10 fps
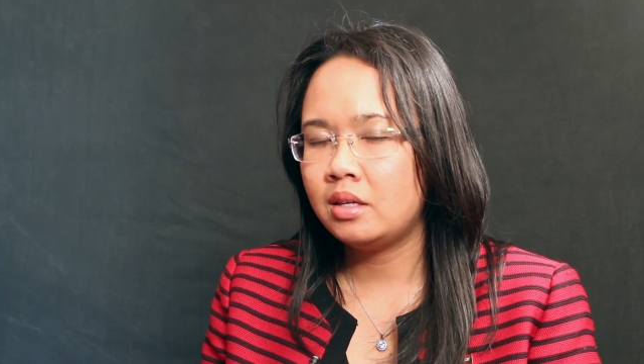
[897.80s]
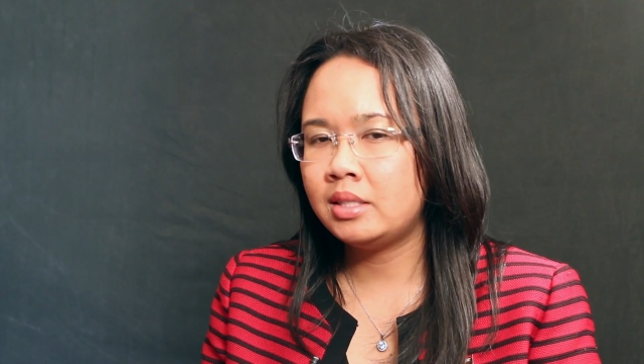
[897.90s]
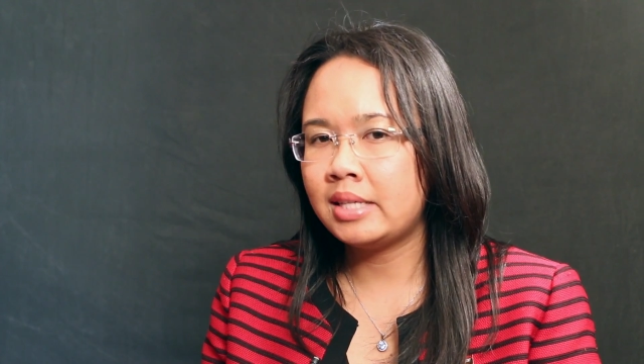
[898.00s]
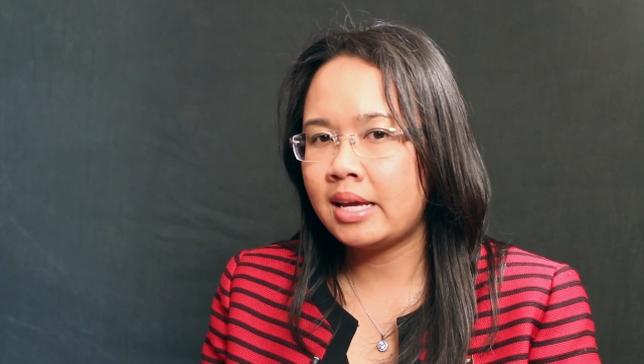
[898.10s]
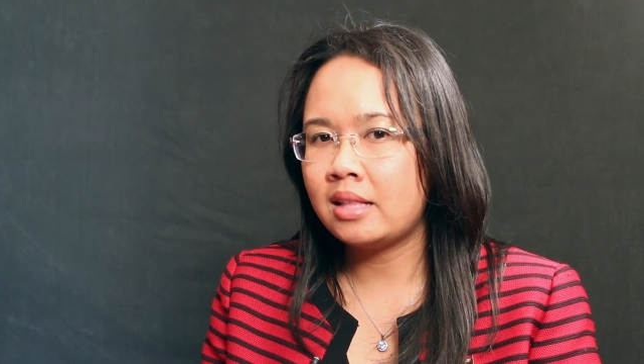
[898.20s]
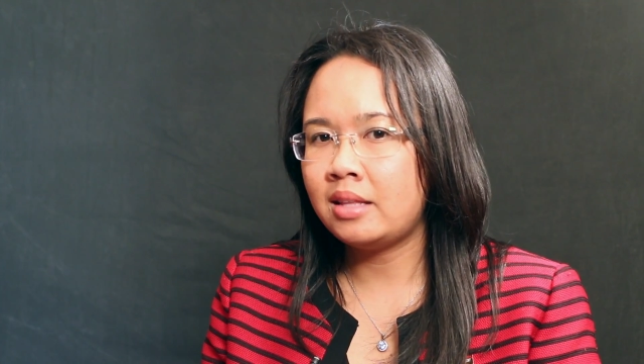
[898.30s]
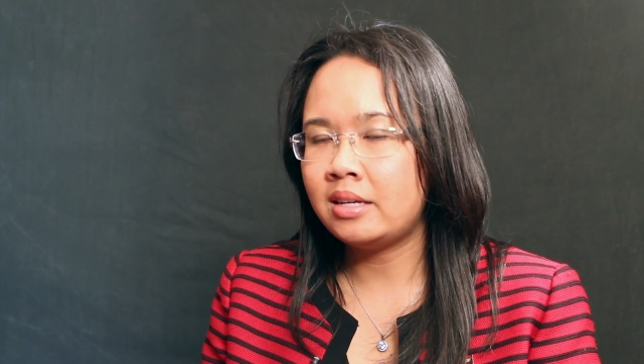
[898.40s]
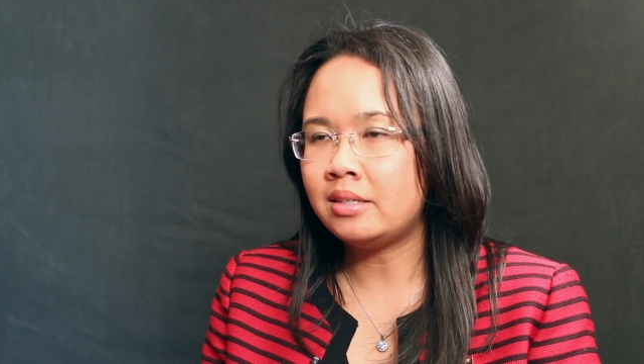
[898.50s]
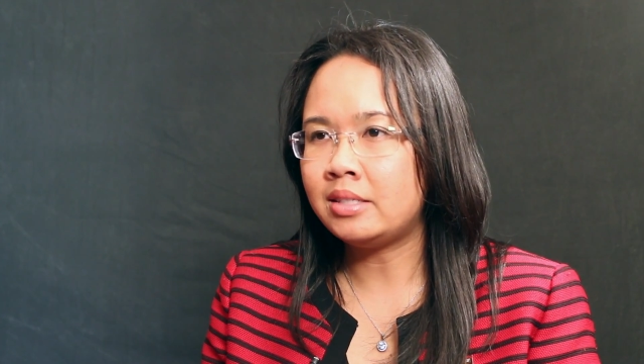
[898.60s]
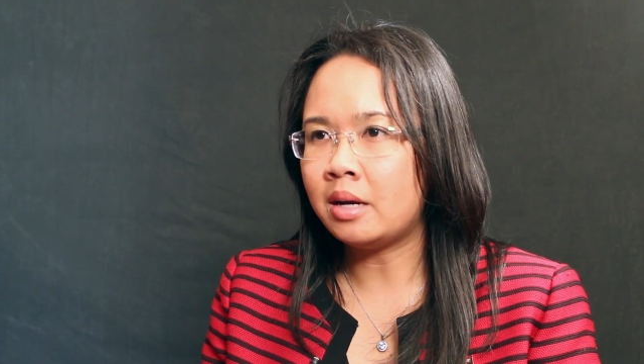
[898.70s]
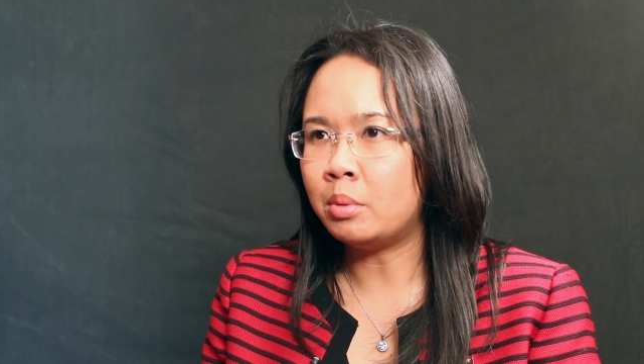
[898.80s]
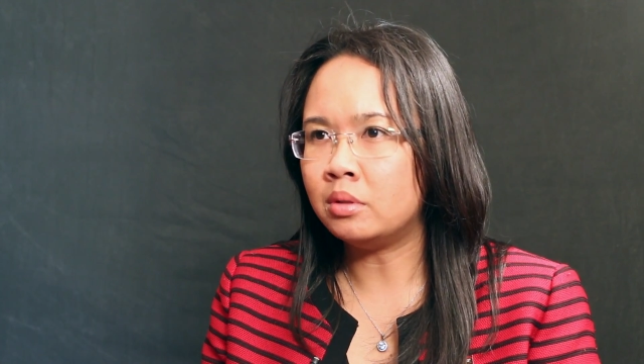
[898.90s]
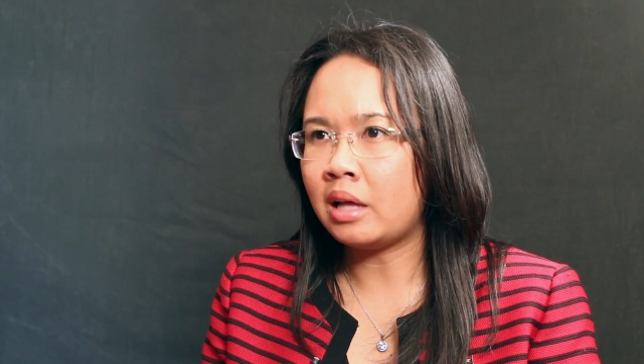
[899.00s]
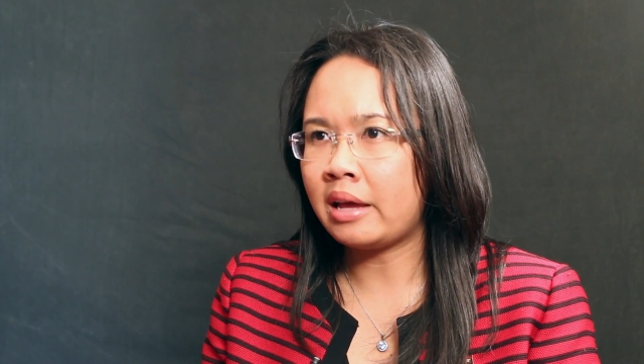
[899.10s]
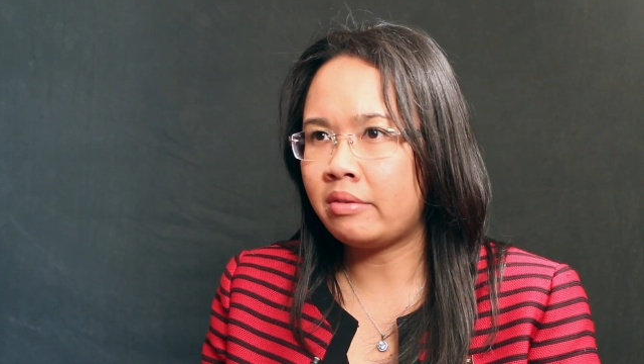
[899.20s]
It's like I led a
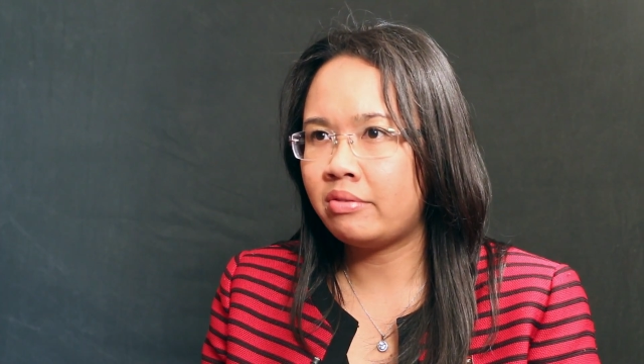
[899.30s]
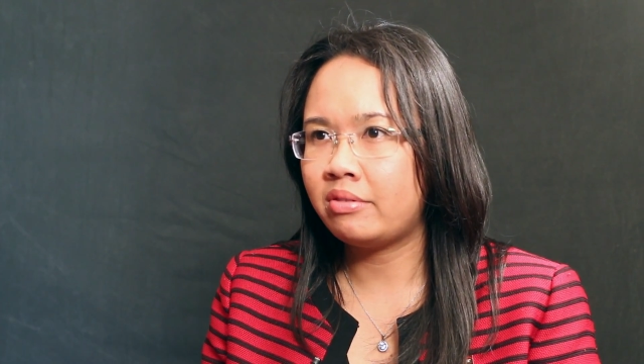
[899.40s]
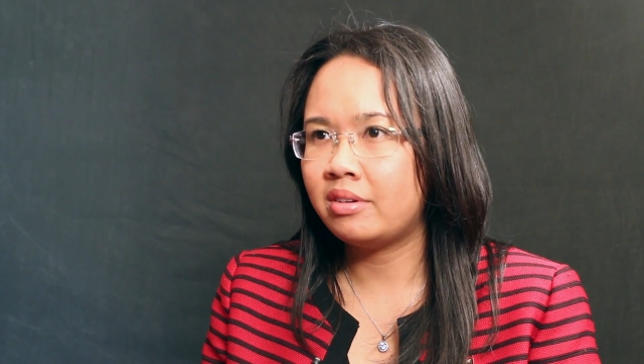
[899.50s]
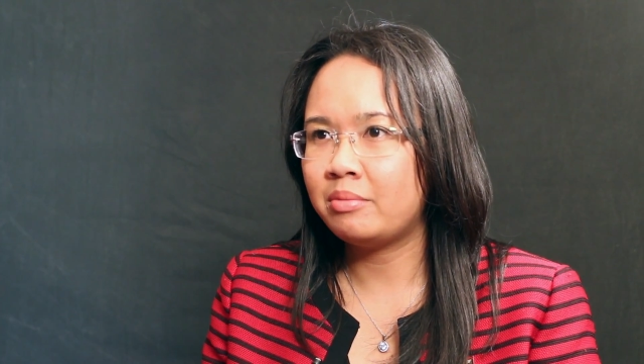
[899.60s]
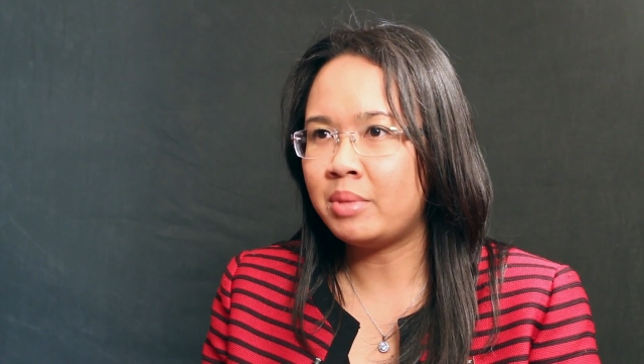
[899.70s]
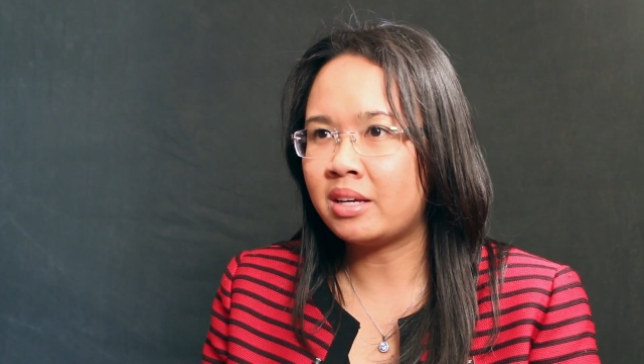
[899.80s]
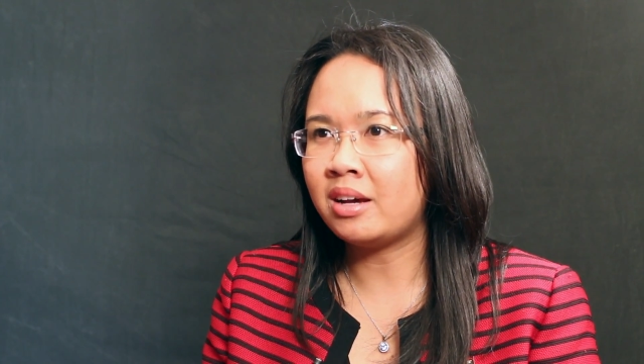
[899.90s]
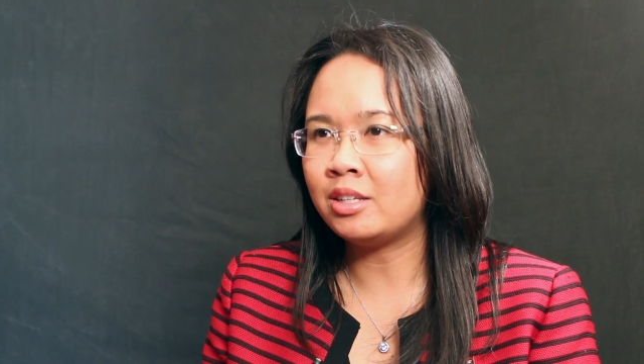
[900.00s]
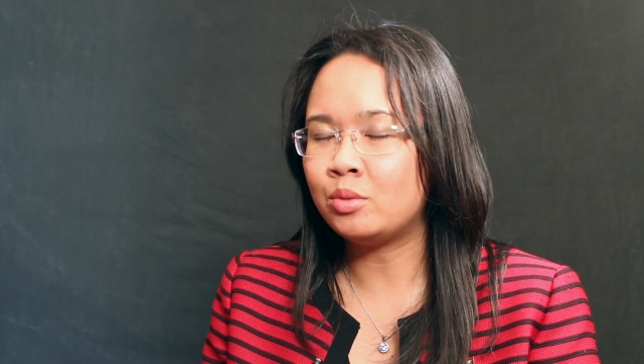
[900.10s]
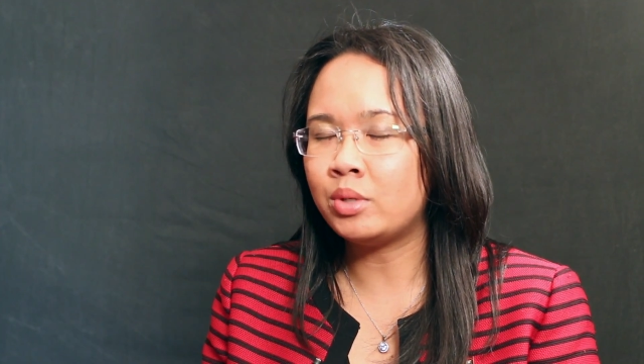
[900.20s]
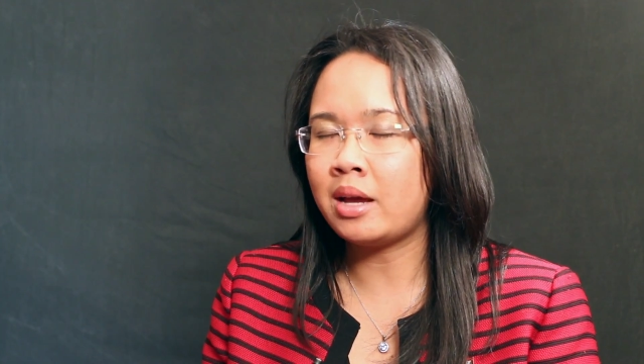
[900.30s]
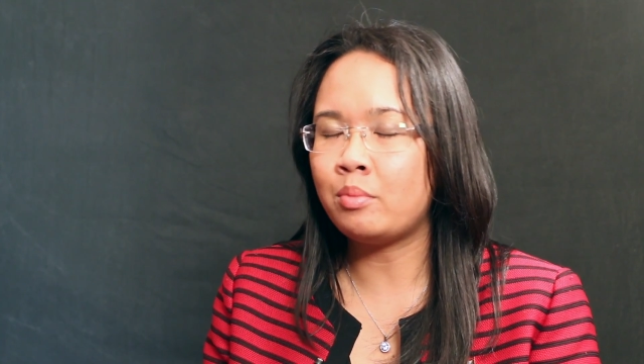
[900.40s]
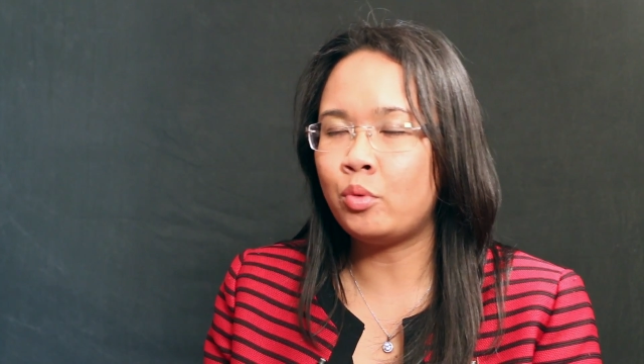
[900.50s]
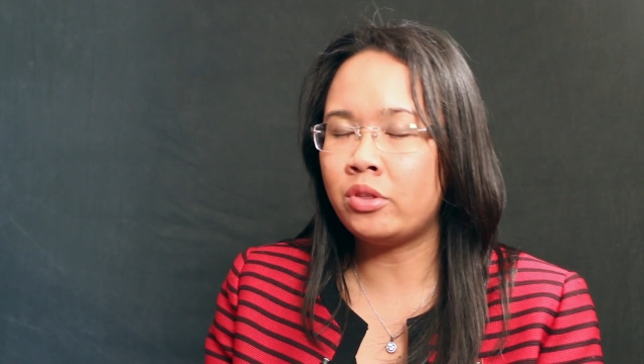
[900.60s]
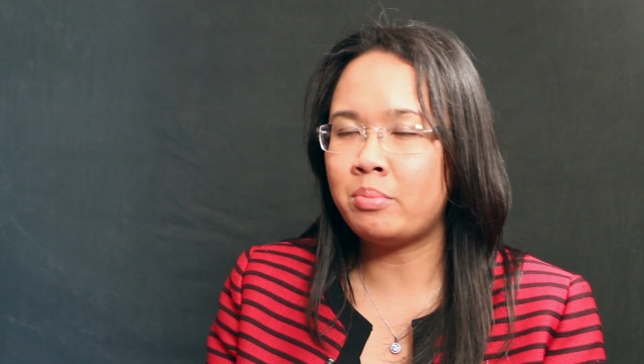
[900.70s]
double life, because when
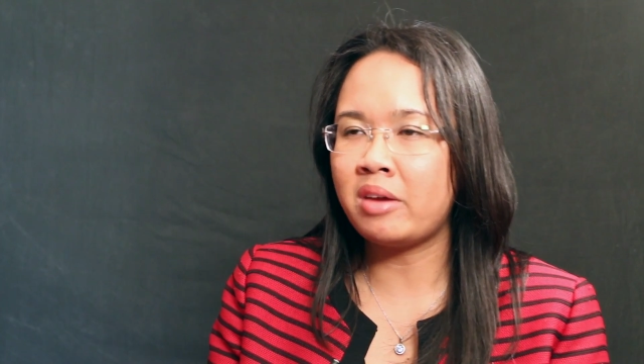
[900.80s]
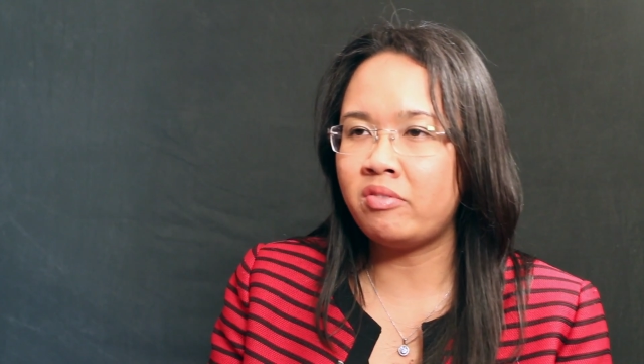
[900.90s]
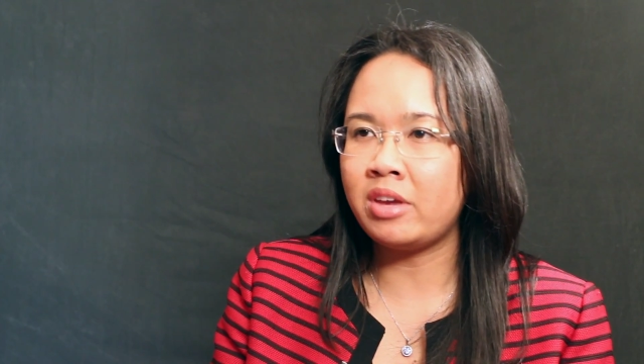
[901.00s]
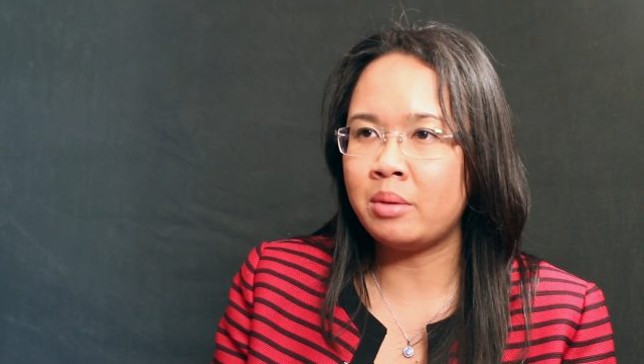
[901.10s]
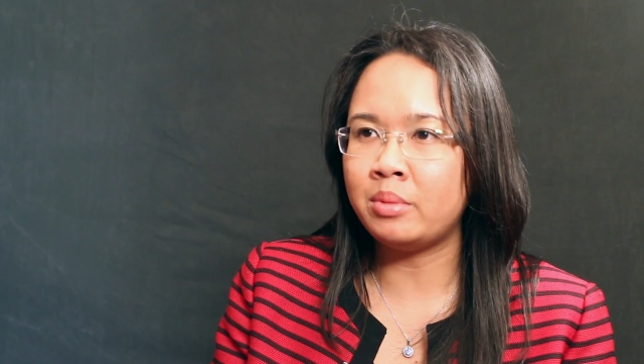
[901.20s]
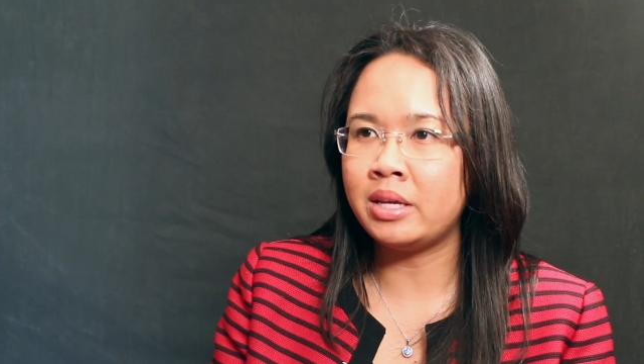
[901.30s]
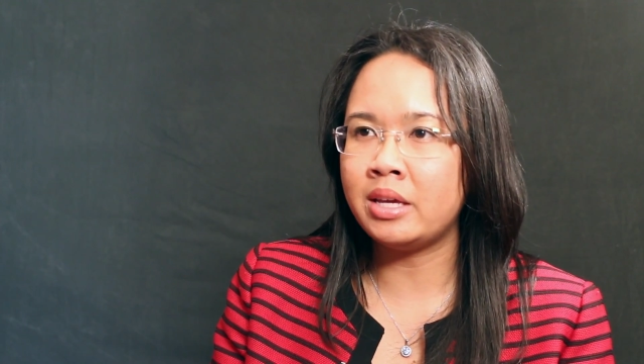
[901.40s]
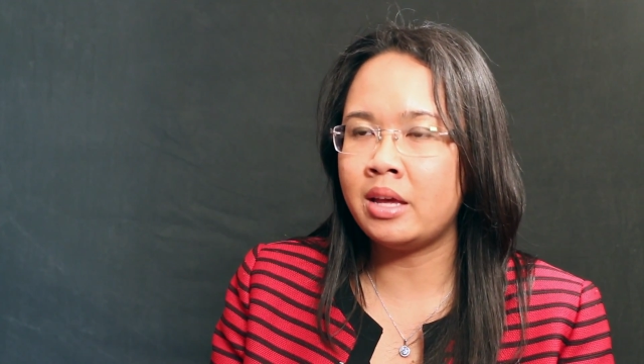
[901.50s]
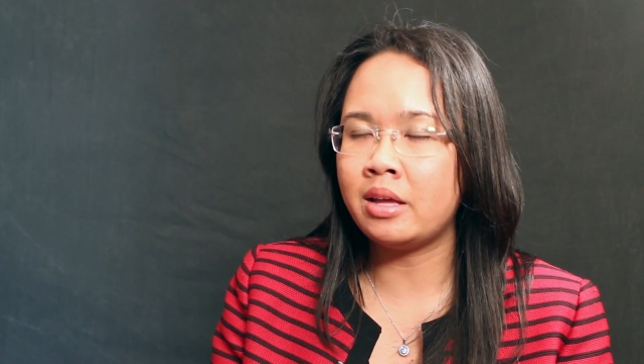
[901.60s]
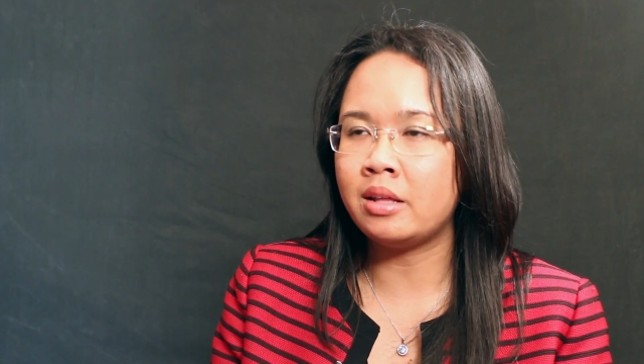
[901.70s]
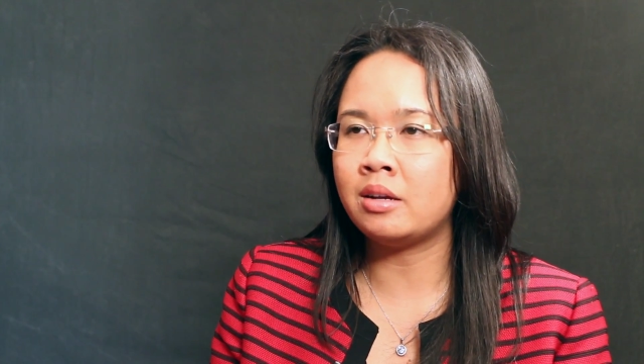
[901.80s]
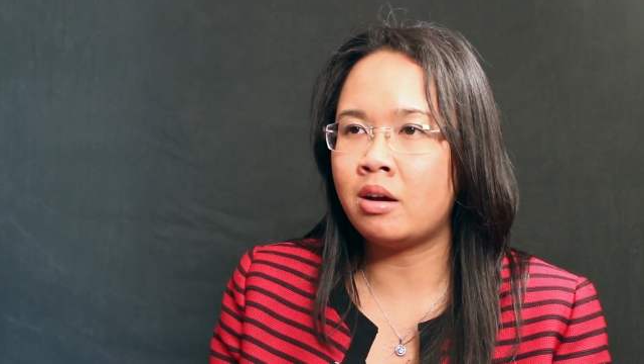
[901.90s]
I'm with my family and